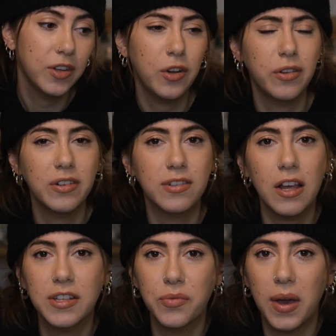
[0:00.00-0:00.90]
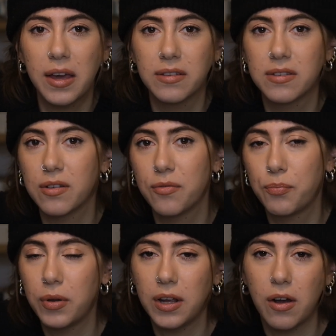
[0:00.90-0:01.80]
You know, there's lots of ways of
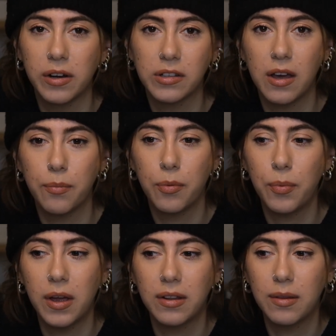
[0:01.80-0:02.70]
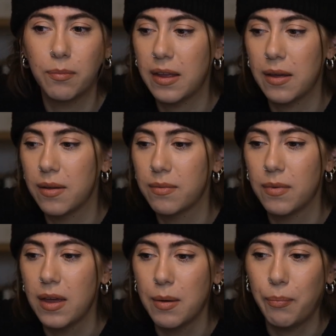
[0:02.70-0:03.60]
putting art up, but the
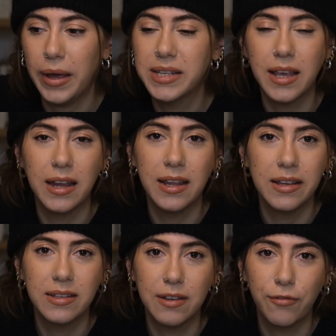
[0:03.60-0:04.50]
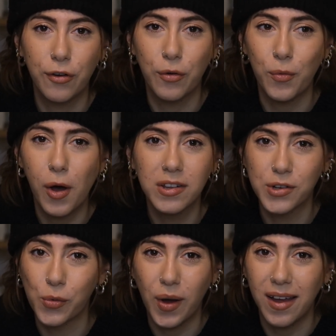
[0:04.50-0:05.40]
baseline is if your walls
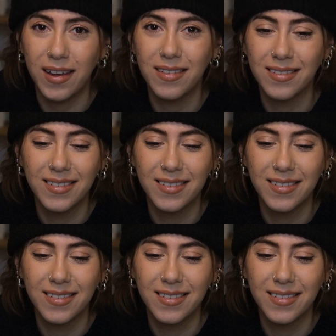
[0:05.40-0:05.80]
are white,